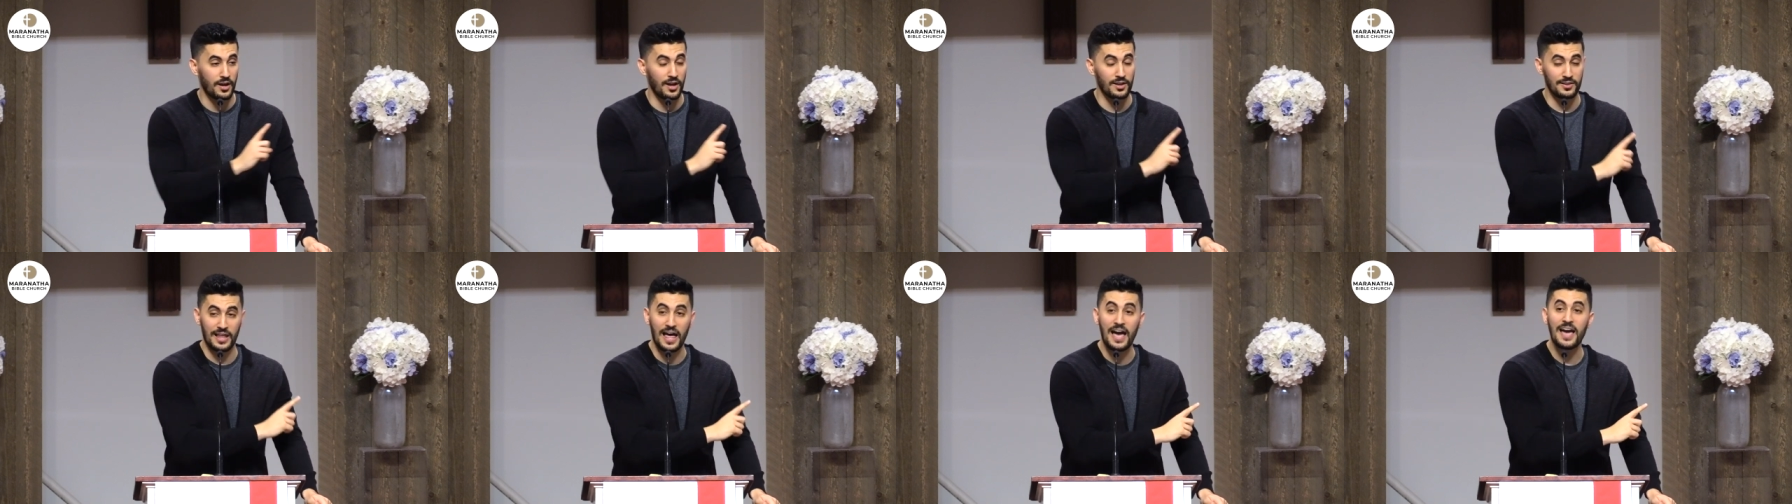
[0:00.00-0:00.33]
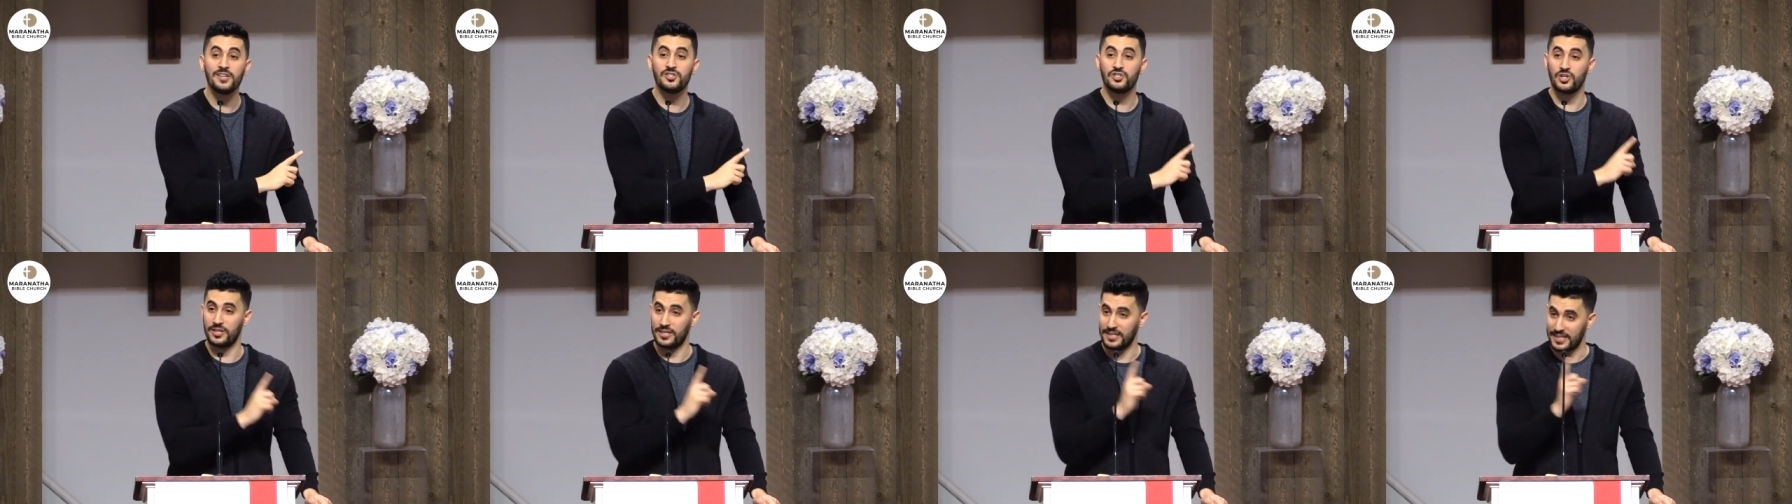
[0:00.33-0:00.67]

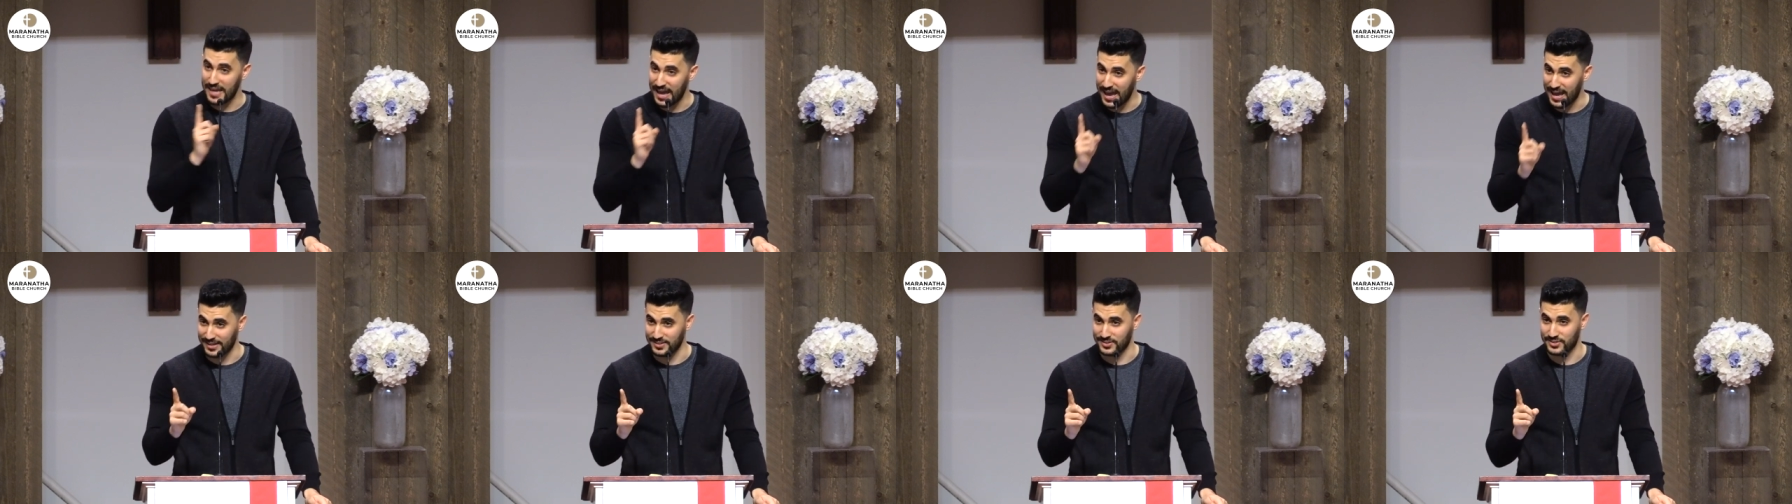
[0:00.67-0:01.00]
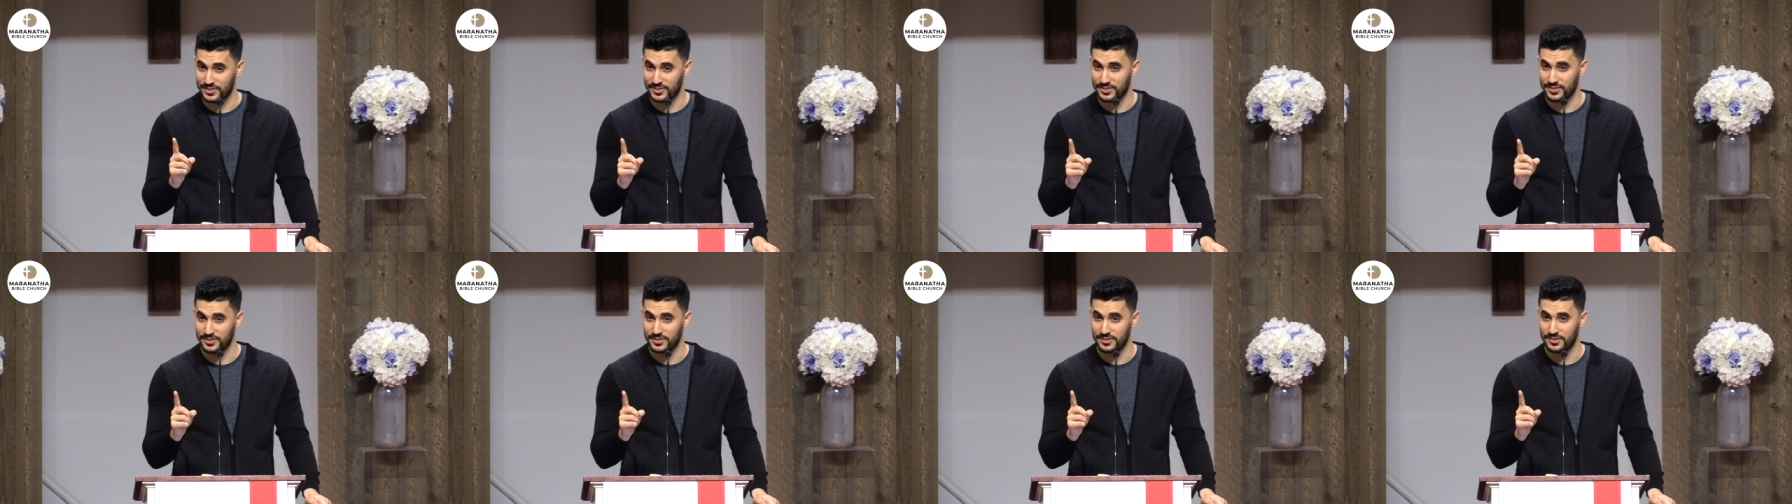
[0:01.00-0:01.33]
Elijah,
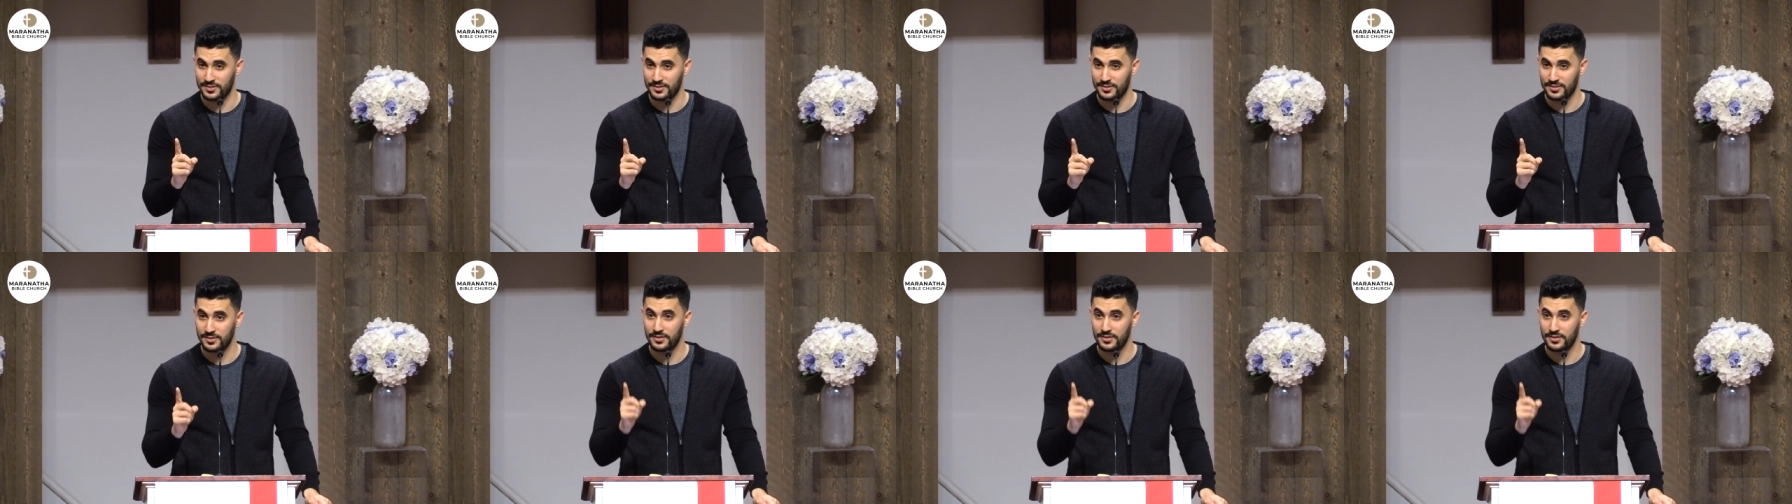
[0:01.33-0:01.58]
yes.